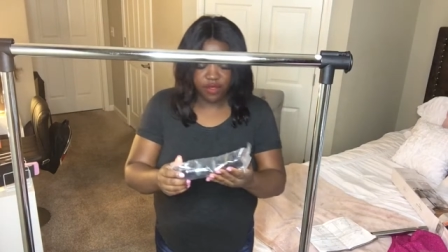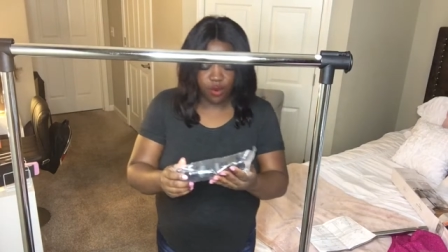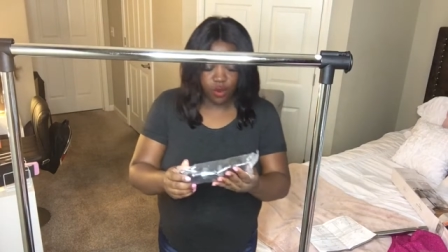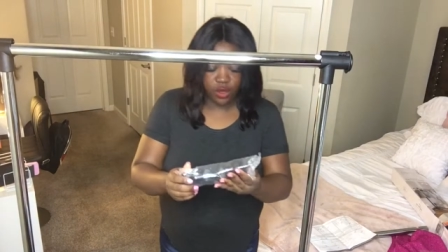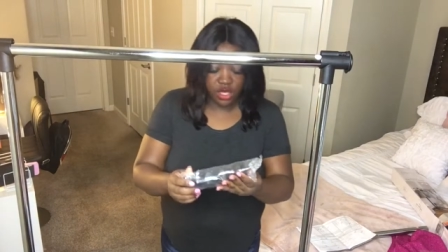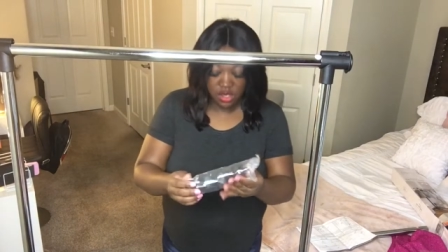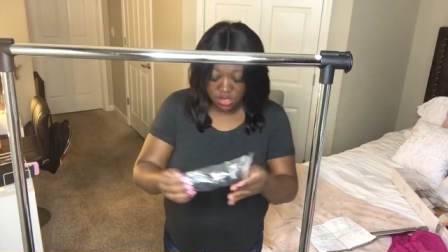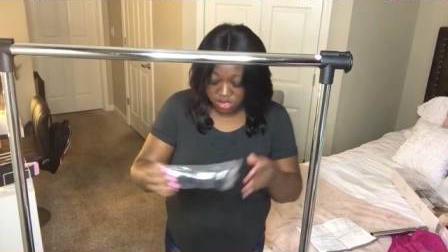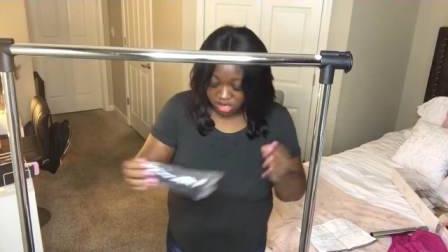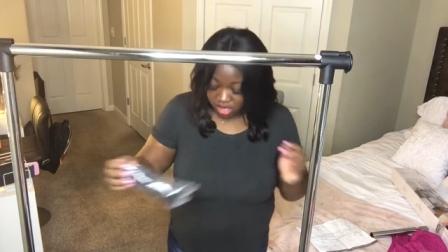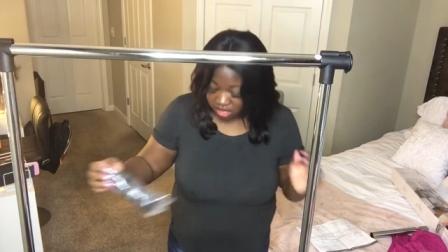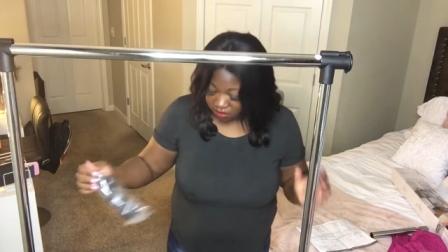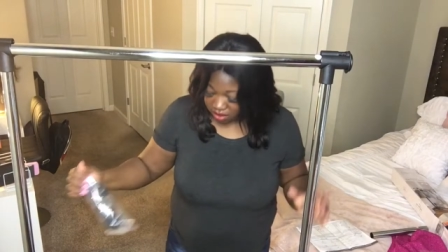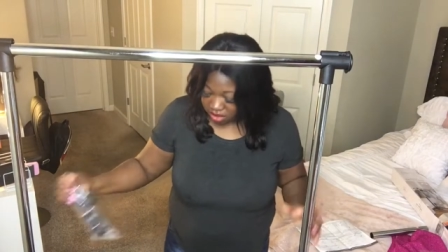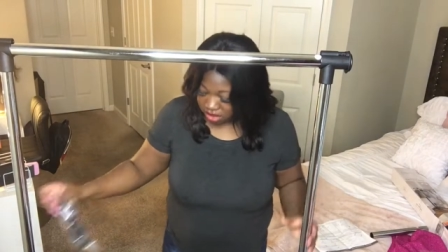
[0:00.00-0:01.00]
the wheels to
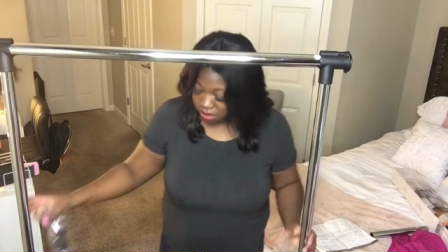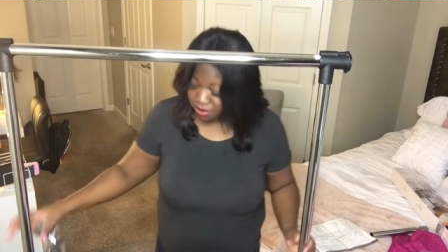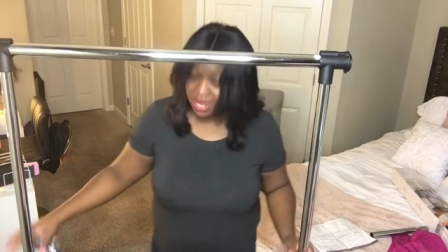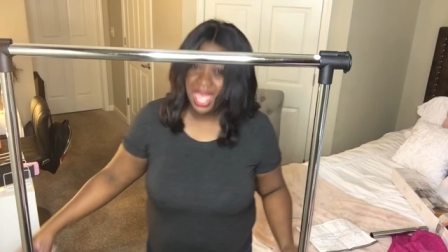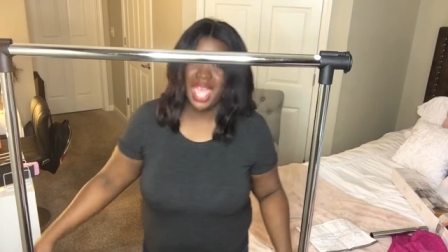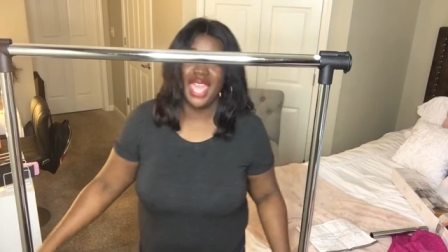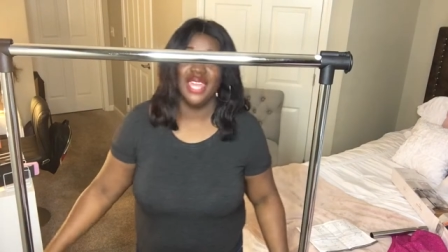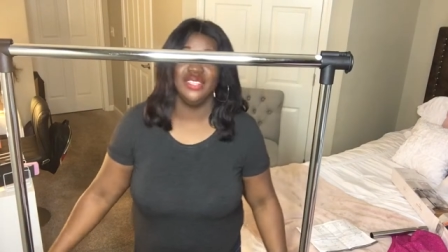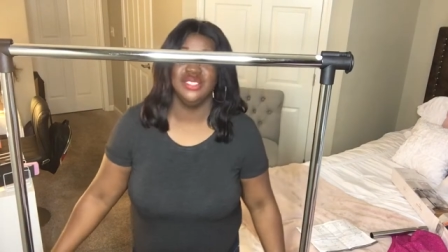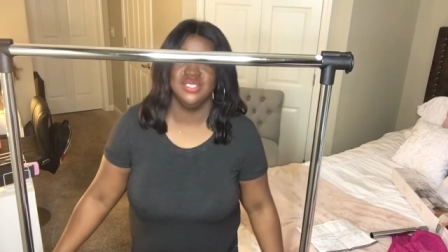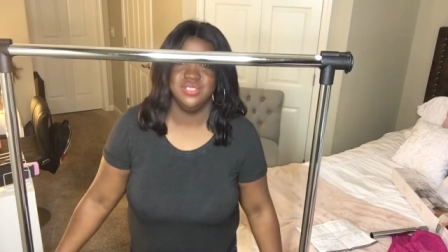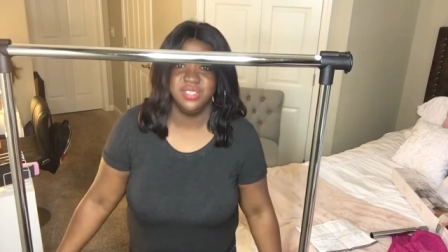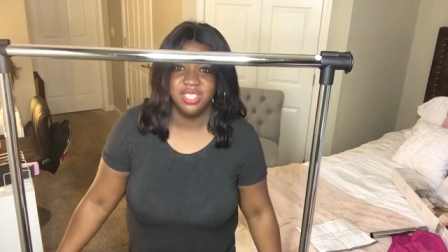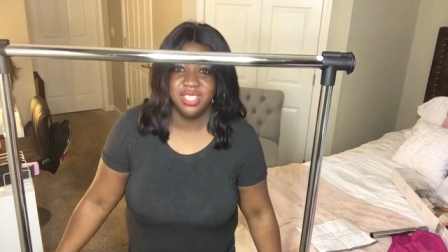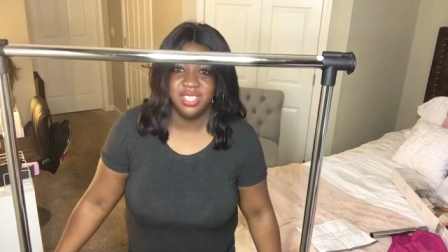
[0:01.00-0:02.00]
give a little bit of height
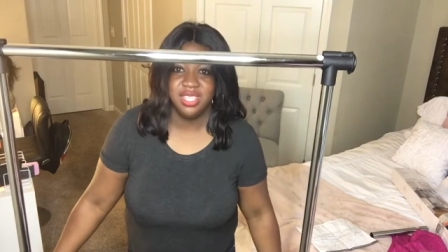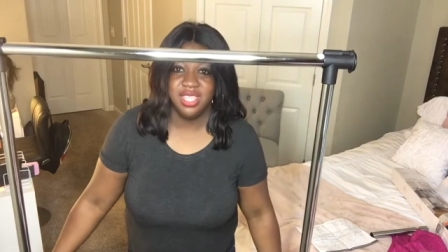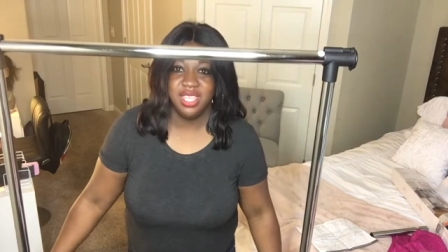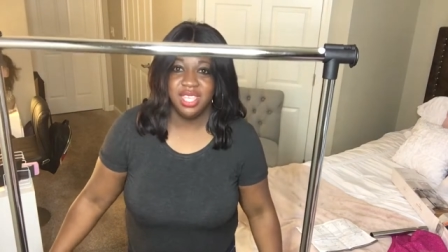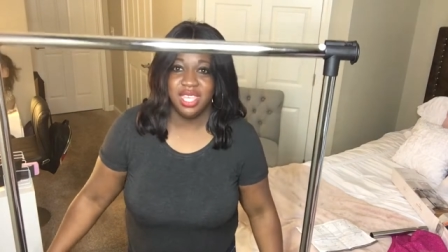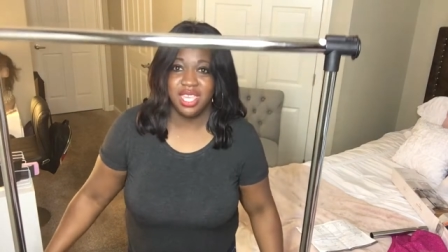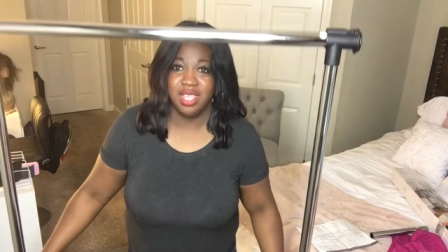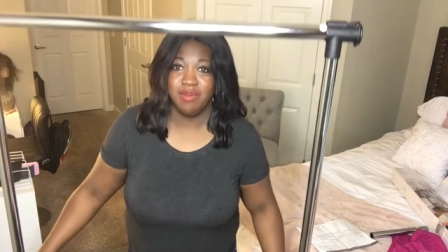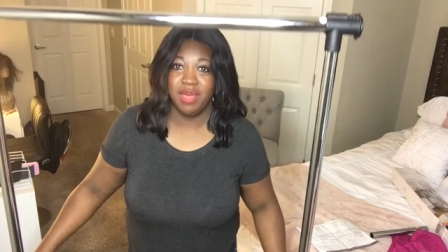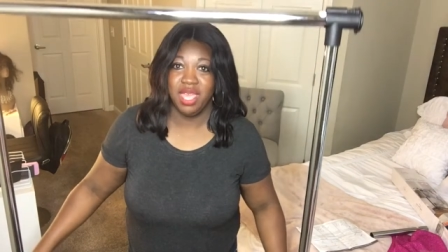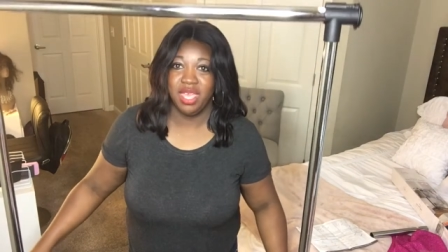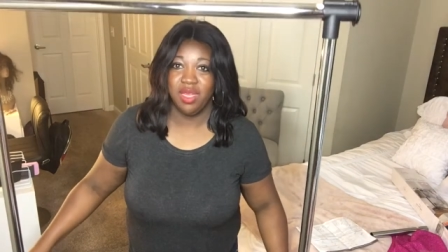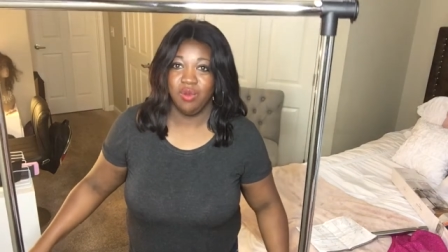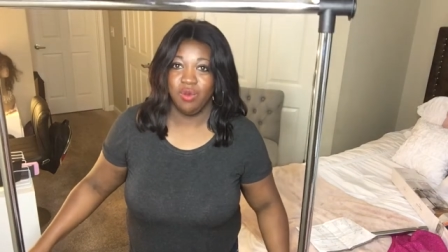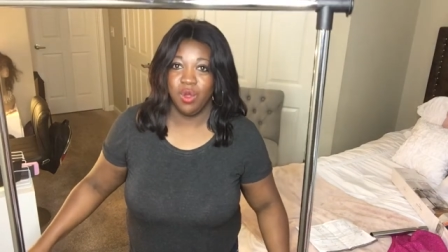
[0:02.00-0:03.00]
to it and
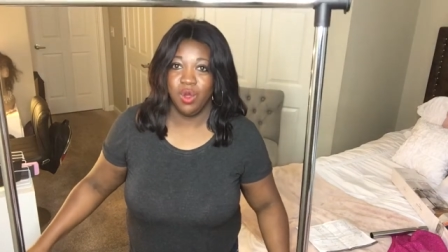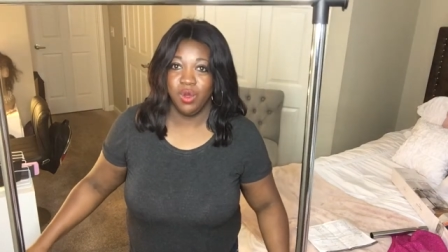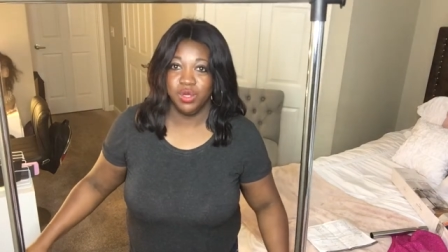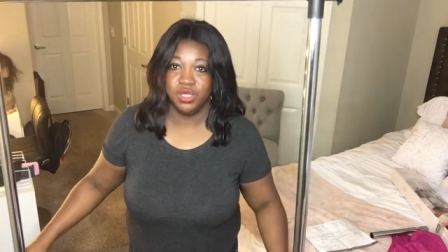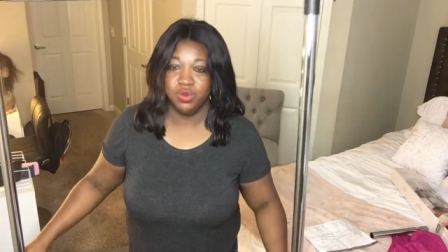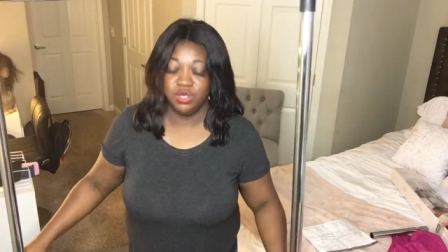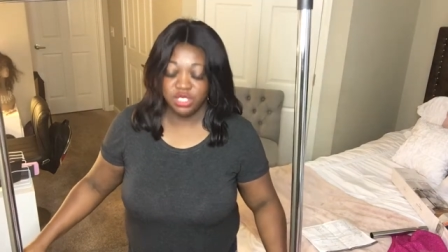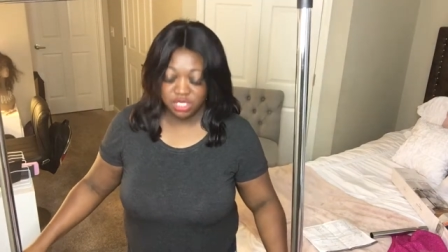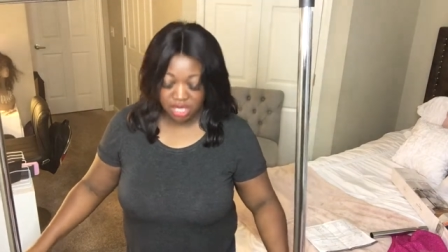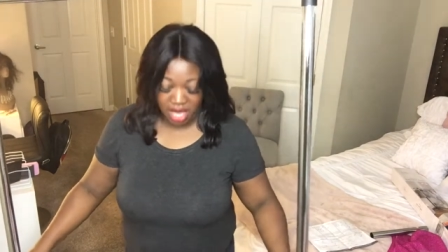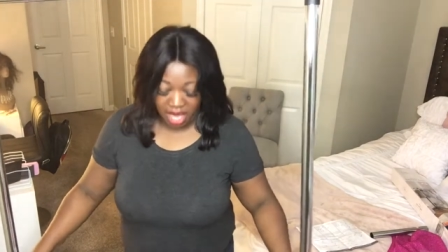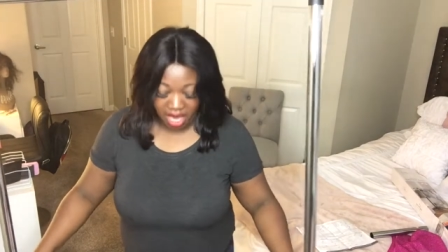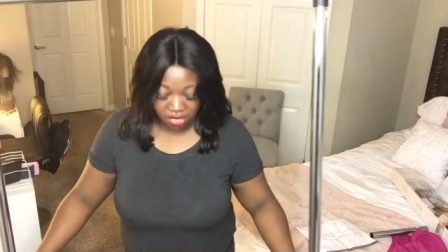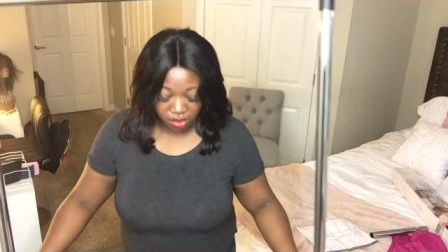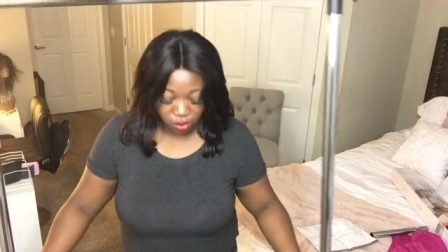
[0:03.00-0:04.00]
make it roll. So we're just gonna
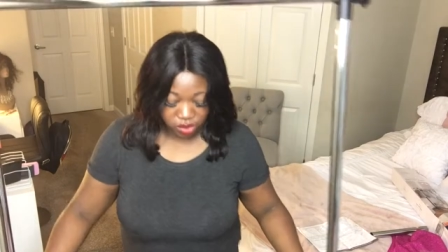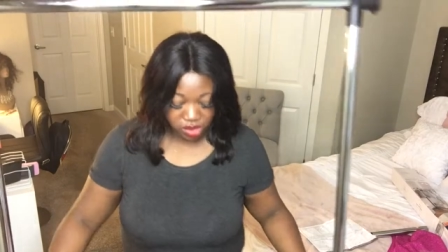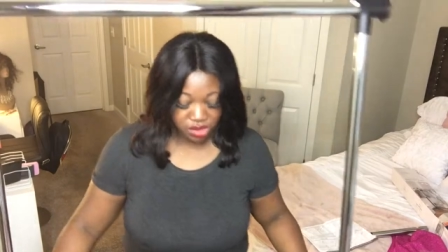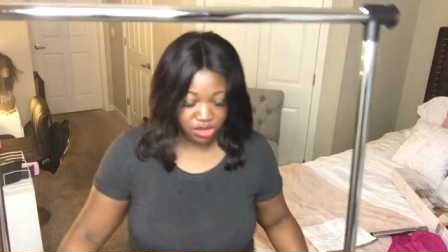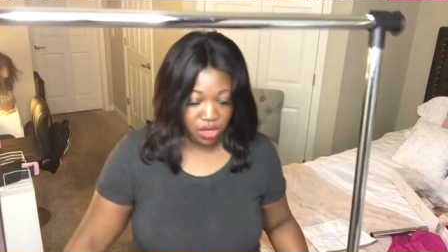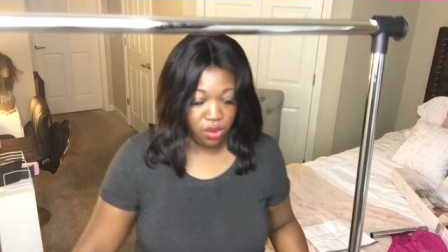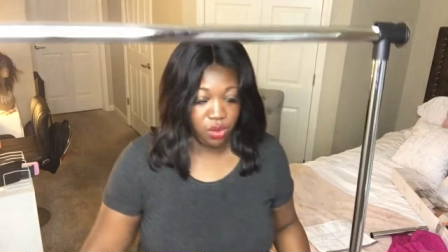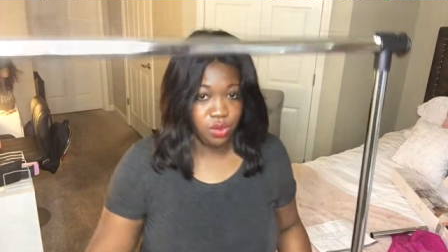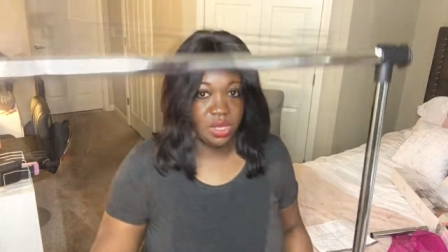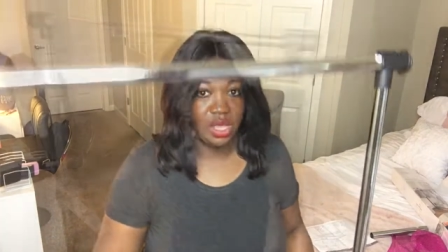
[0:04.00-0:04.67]
add the wheels on.